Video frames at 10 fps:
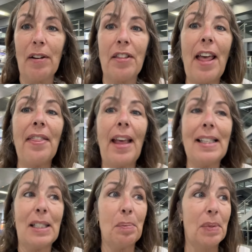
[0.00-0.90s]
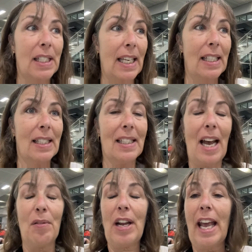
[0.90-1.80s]
and then there's some seats
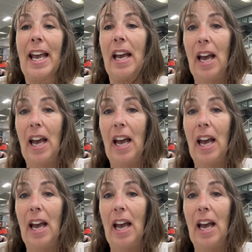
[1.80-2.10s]
down here.